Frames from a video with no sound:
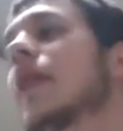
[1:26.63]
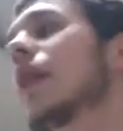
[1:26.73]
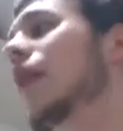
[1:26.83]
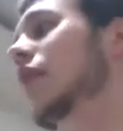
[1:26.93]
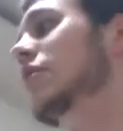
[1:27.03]

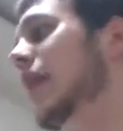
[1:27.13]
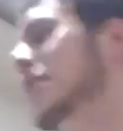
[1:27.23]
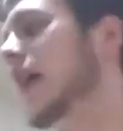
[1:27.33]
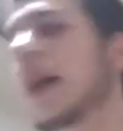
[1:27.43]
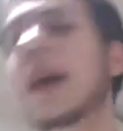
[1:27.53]
trash
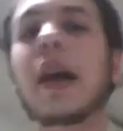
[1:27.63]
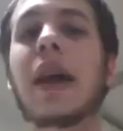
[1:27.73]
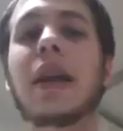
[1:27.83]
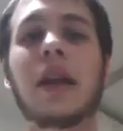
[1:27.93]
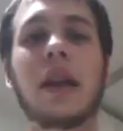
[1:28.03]
can,
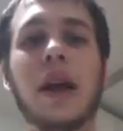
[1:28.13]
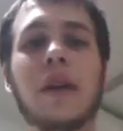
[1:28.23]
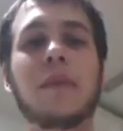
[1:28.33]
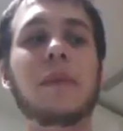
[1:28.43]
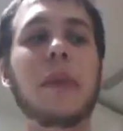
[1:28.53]
didn't
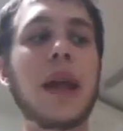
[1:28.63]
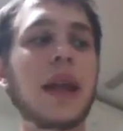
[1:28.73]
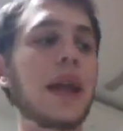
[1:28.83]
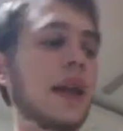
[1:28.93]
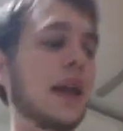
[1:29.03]
have
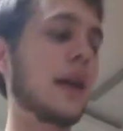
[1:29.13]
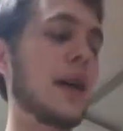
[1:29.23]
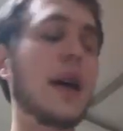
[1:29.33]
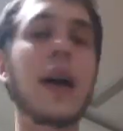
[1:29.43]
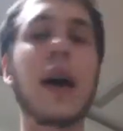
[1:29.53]
bedding,
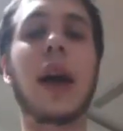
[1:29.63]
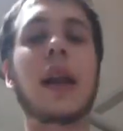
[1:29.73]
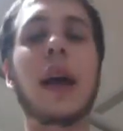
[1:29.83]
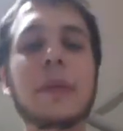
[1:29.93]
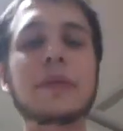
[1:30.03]
had
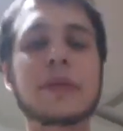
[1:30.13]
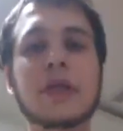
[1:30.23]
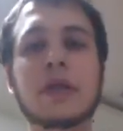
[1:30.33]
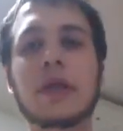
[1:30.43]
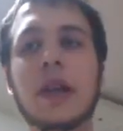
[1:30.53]

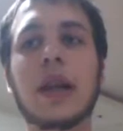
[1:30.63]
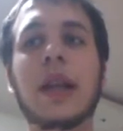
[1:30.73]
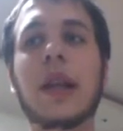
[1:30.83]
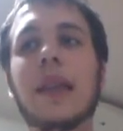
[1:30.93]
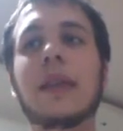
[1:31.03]
absolutely
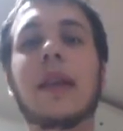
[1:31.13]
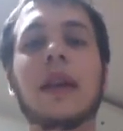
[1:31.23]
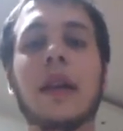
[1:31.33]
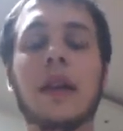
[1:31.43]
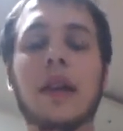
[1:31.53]
nothing.
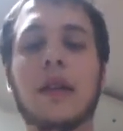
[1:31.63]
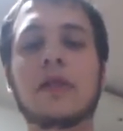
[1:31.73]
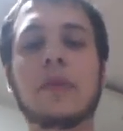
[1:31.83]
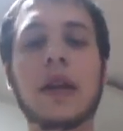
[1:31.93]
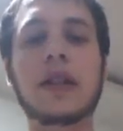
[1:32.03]
Like, there's
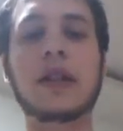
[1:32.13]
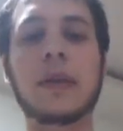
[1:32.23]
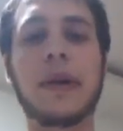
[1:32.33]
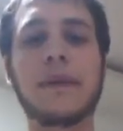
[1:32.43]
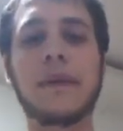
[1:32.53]
pictures up
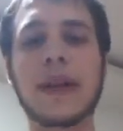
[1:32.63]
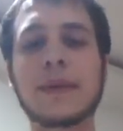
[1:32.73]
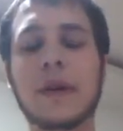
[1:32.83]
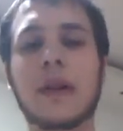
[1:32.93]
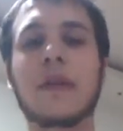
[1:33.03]
on
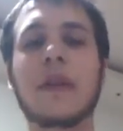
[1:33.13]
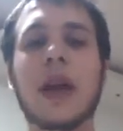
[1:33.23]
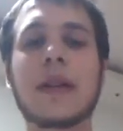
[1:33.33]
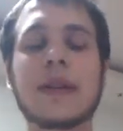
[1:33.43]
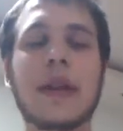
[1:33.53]
Facebook, if you hadn't
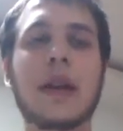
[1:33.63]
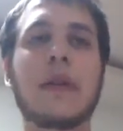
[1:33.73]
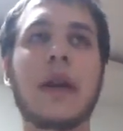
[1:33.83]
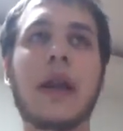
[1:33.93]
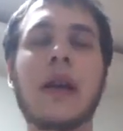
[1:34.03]
seen
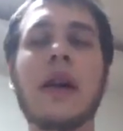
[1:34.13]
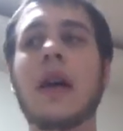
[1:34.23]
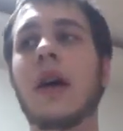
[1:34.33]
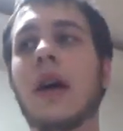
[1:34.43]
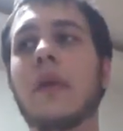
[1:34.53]
already,
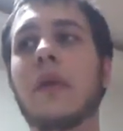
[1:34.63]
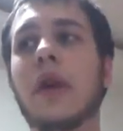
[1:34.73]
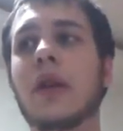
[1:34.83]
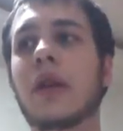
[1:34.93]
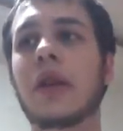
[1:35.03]
of what it
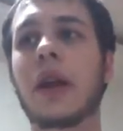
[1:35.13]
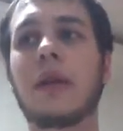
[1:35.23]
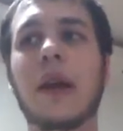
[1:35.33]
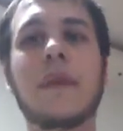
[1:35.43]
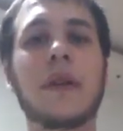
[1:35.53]
looked like when I
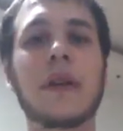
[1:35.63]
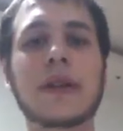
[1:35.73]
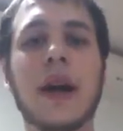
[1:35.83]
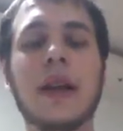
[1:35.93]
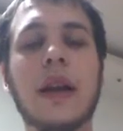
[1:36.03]
first
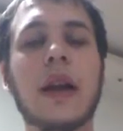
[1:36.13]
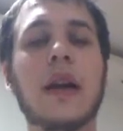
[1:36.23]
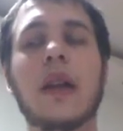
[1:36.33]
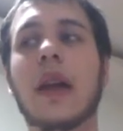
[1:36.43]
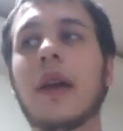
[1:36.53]
got here. And
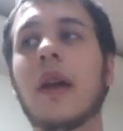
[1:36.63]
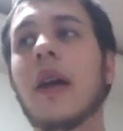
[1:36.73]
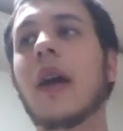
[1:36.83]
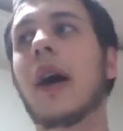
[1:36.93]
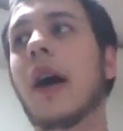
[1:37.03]

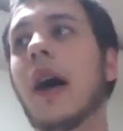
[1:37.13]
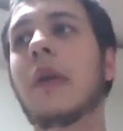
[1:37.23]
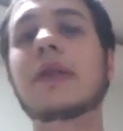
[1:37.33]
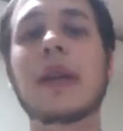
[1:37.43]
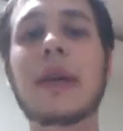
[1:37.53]
I went to
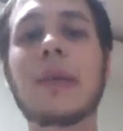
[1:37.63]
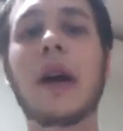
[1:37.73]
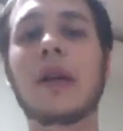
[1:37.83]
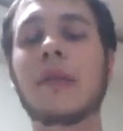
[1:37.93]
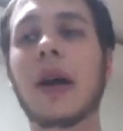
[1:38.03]
Emart and
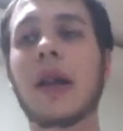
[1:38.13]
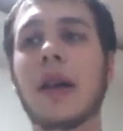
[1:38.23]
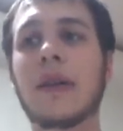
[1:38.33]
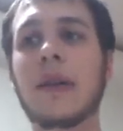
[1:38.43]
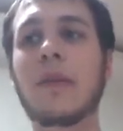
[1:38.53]
bought
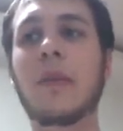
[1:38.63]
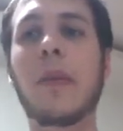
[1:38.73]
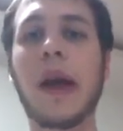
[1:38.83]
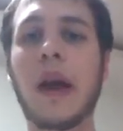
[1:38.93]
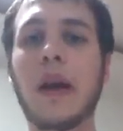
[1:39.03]
the
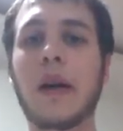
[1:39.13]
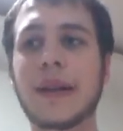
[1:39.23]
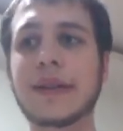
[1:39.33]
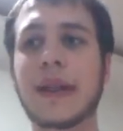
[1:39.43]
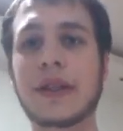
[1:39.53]
bare
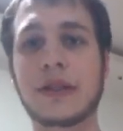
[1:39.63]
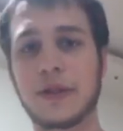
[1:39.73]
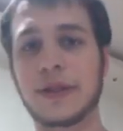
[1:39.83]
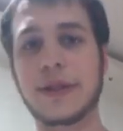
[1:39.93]
essentials,